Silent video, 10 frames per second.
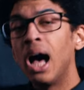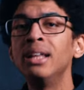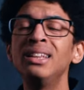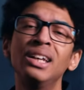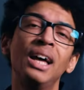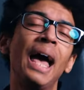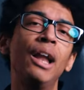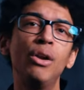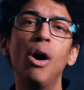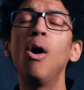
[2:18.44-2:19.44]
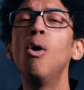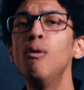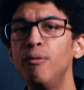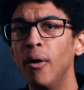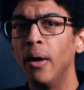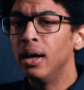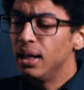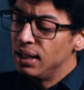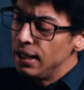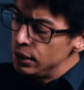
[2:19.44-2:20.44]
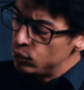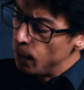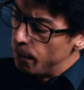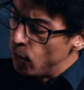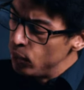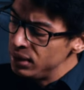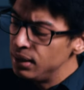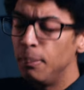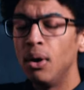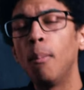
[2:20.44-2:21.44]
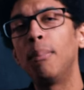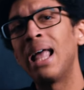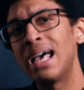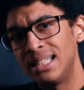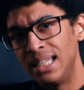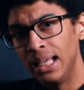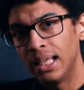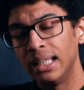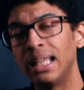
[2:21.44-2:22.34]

under and over the little pointy bit of plastic